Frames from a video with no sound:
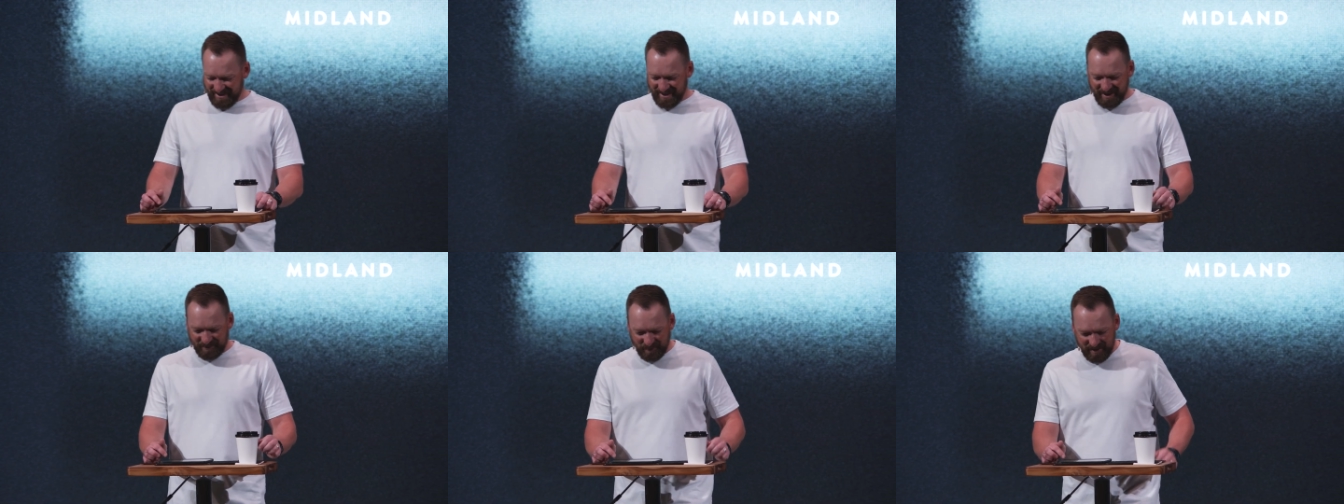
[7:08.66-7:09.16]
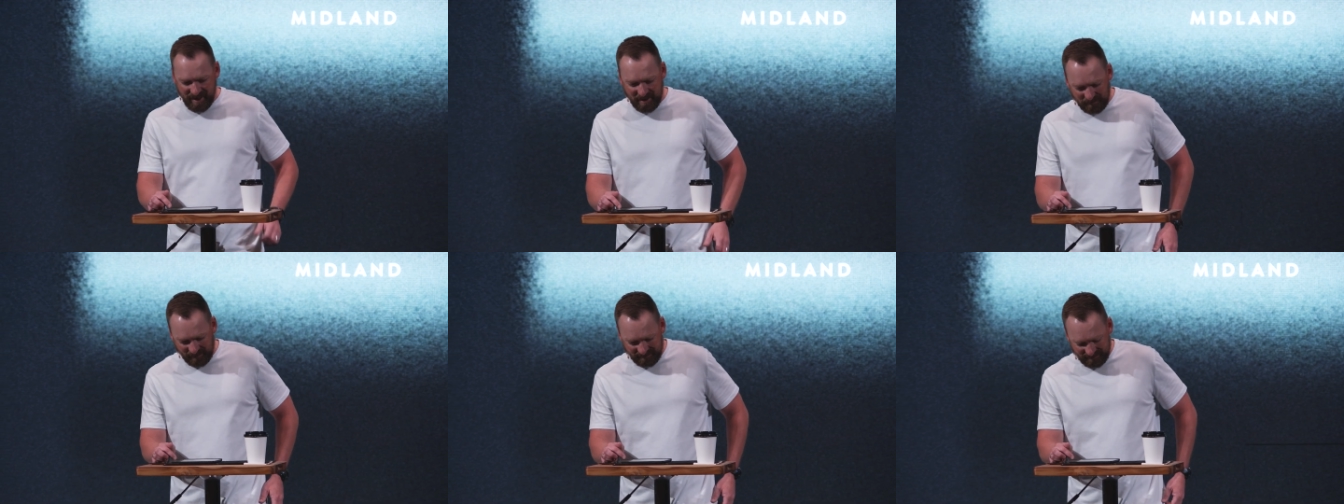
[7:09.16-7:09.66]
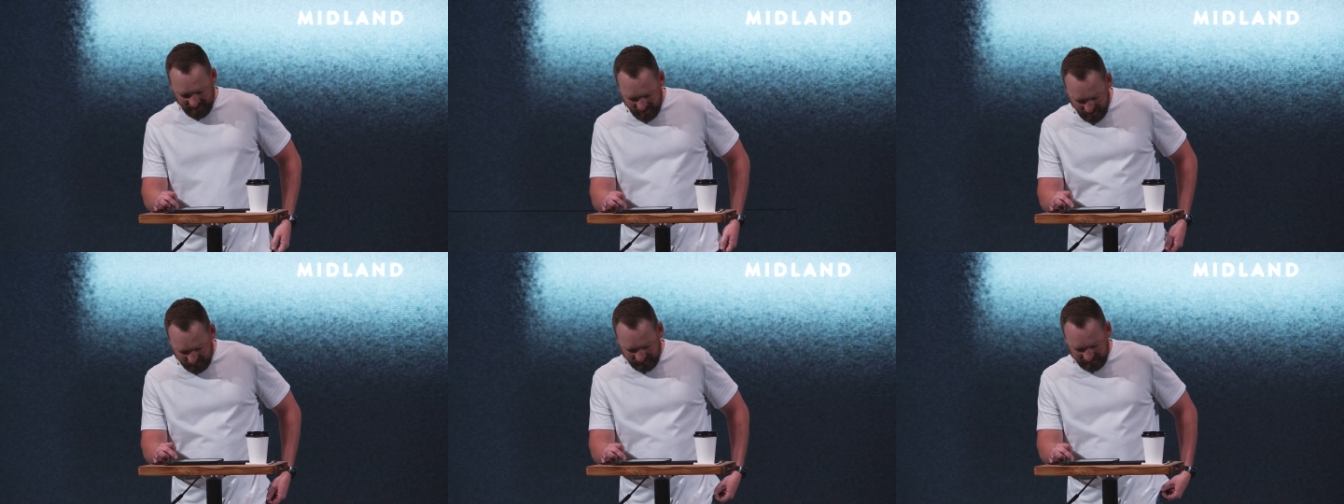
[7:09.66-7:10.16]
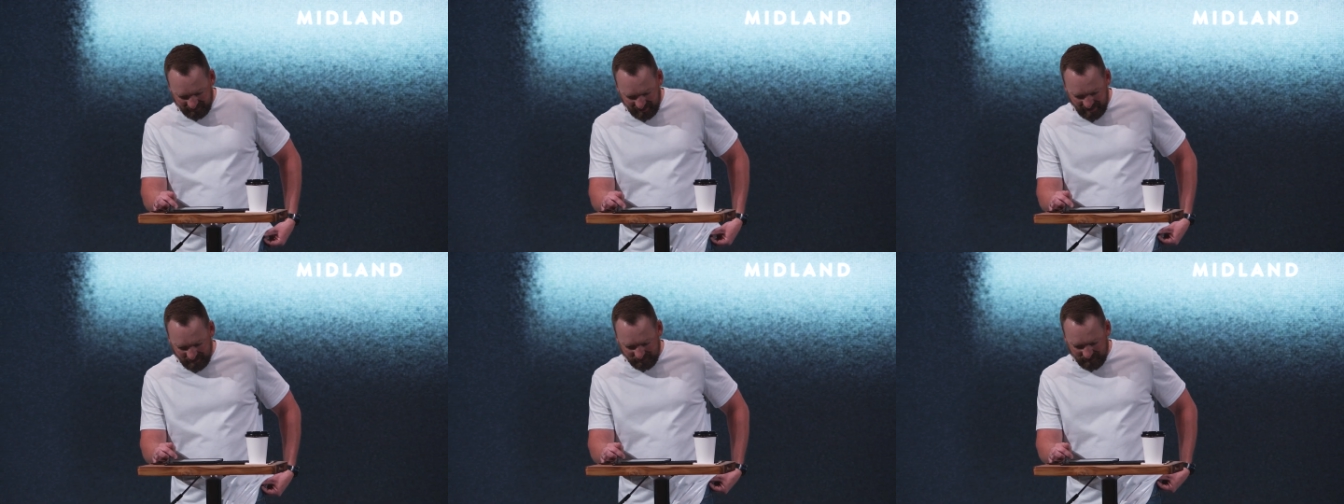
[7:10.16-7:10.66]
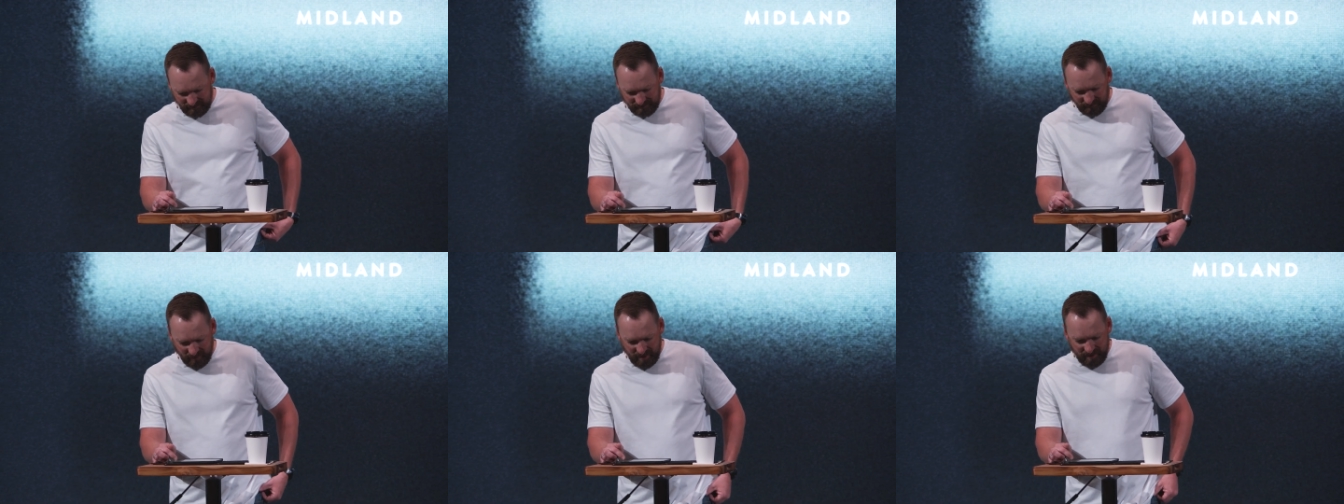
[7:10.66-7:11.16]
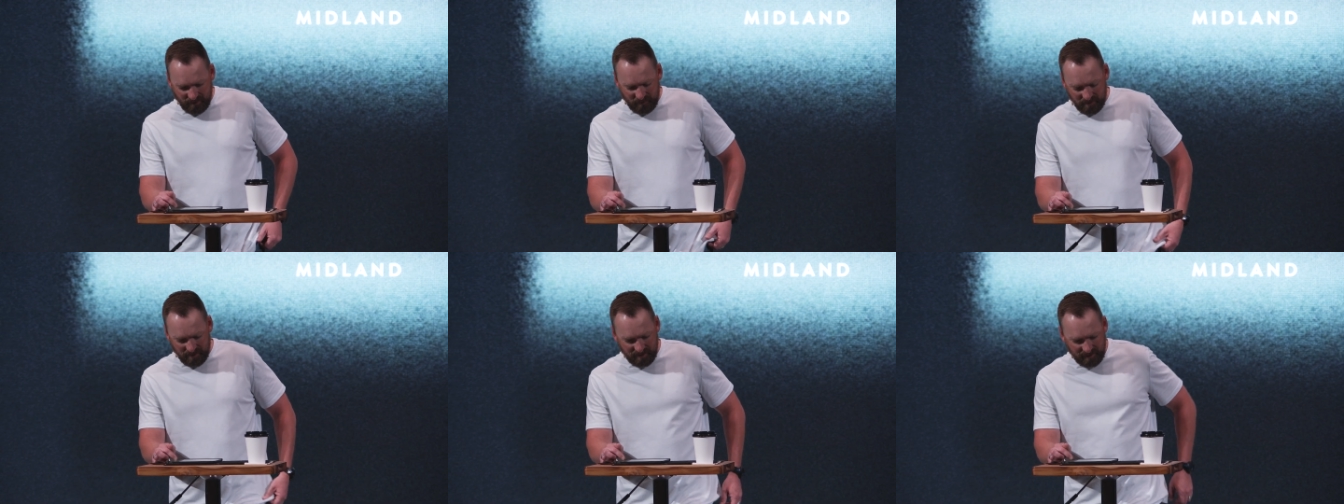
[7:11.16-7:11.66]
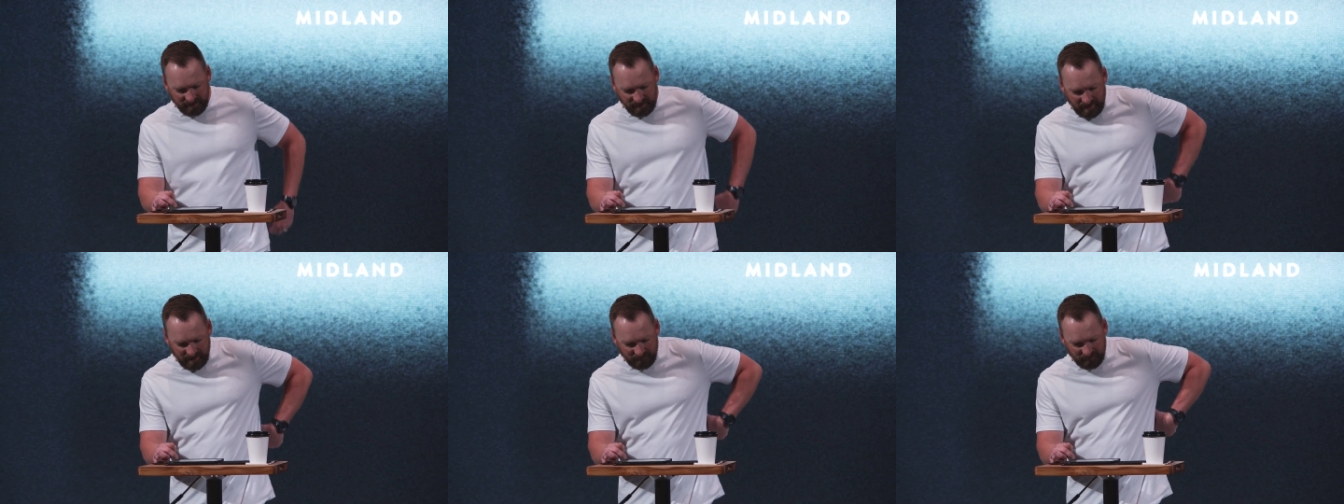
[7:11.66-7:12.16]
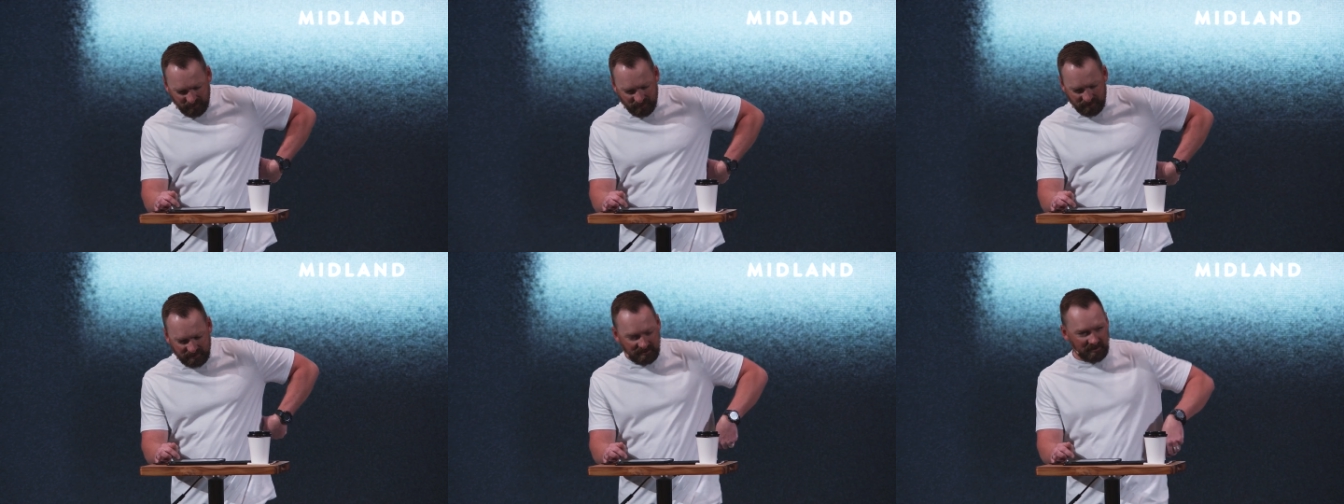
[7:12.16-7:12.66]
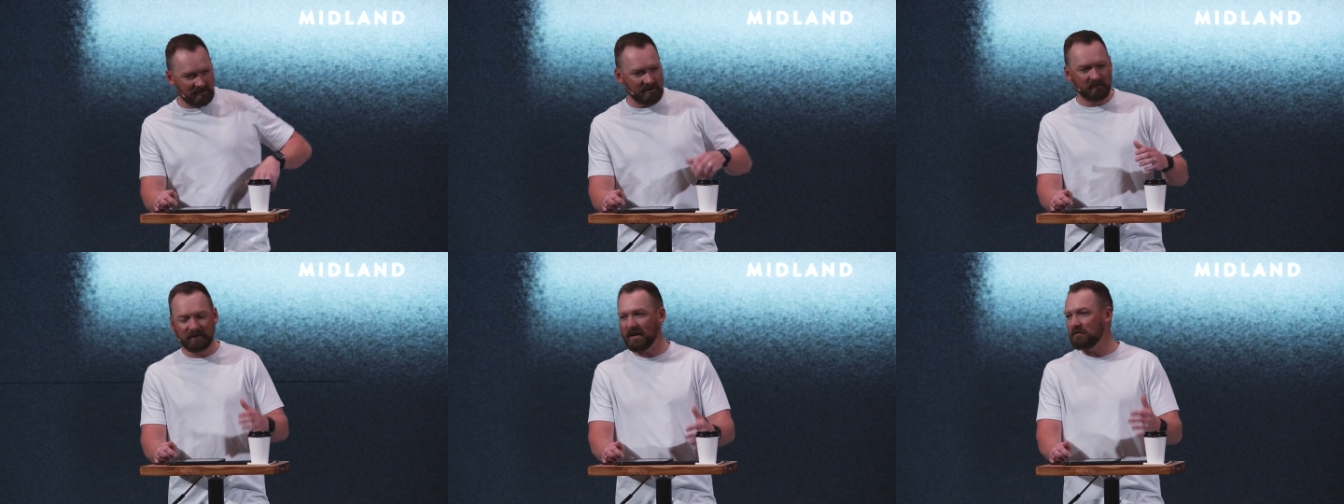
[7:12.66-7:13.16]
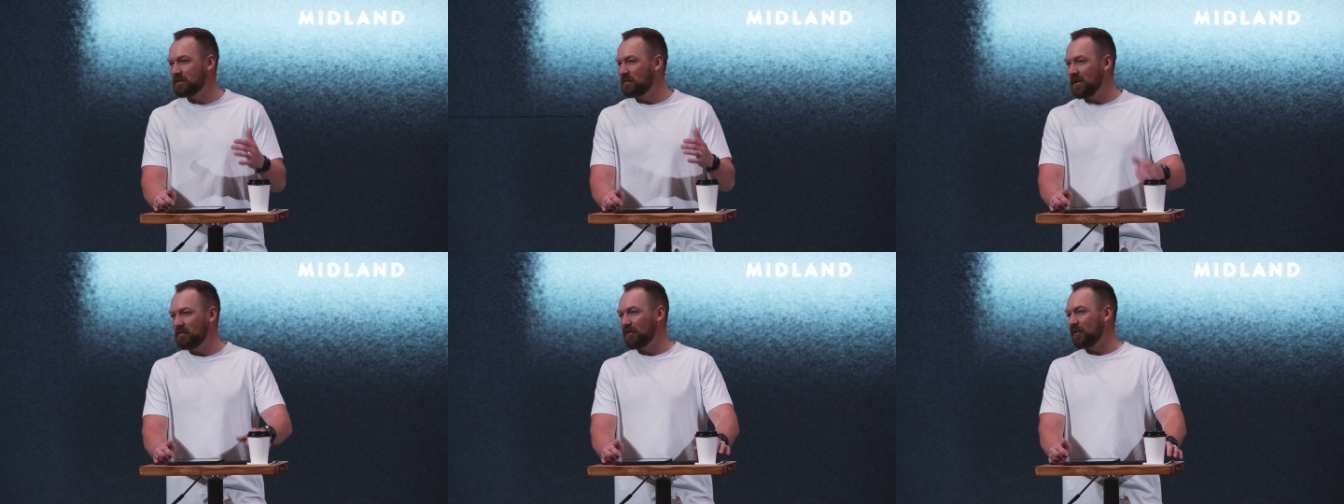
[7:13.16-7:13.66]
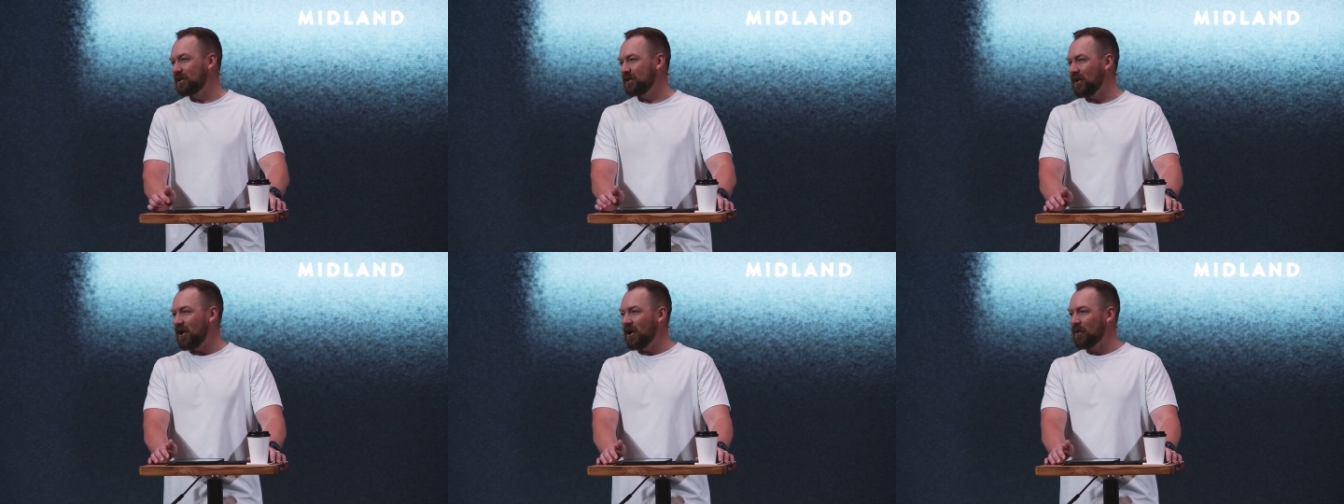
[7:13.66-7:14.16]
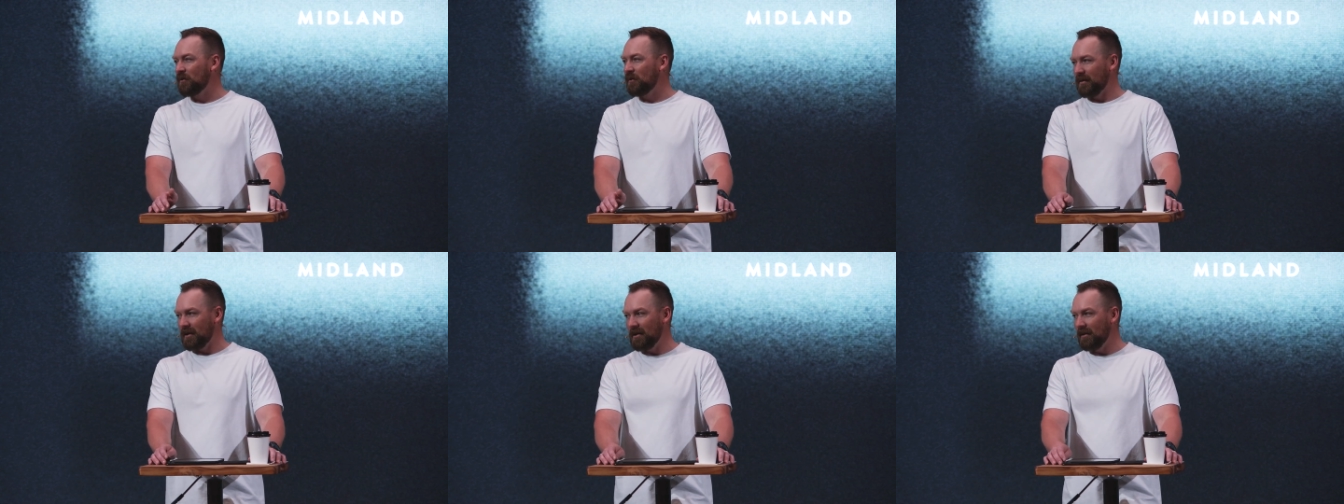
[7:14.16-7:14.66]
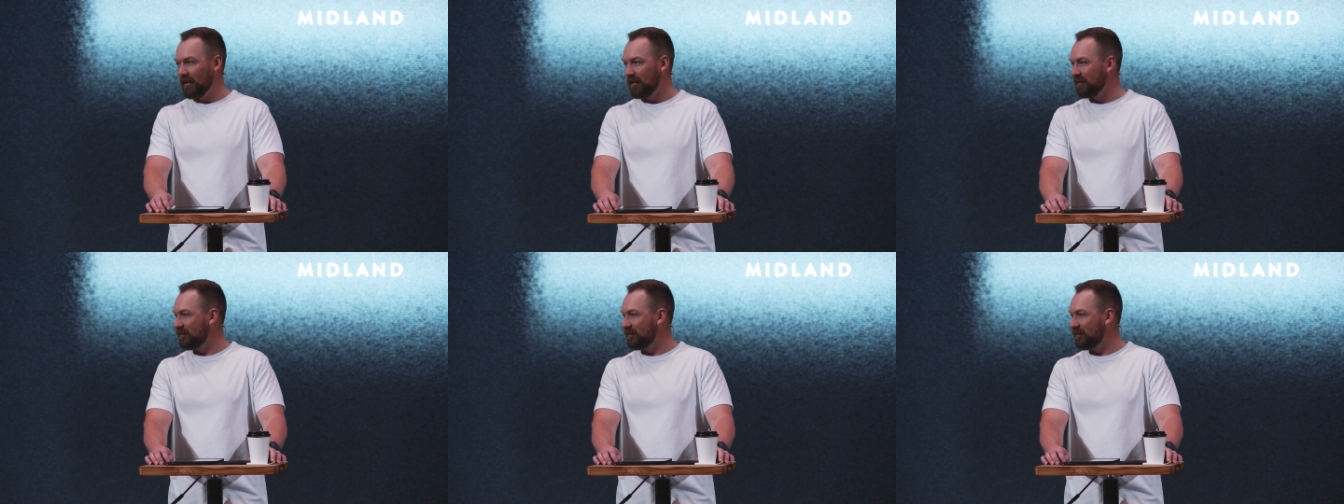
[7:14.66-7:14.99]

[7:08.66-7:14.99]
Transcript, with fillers: Awkward happens oftentimes. And one thing that I have learned is that sometimes people are just awkward with God.